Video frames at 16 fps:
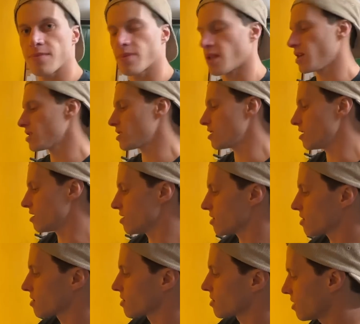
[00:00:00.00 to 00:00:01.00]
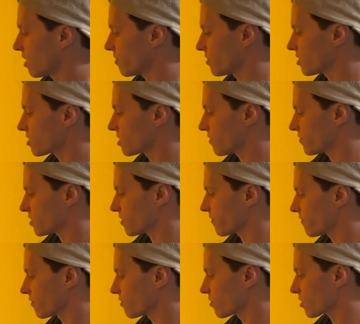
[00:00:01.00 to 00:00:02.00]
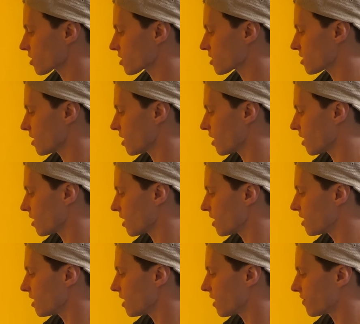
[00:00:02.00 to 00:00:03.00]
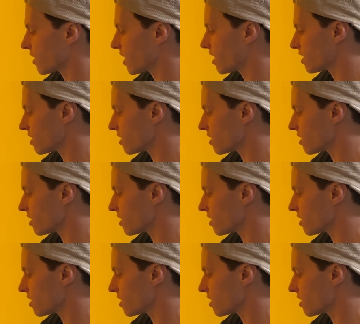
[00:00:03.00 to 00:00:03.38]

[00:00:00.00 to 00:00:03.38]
plus years that I've been servicing forks, and I never had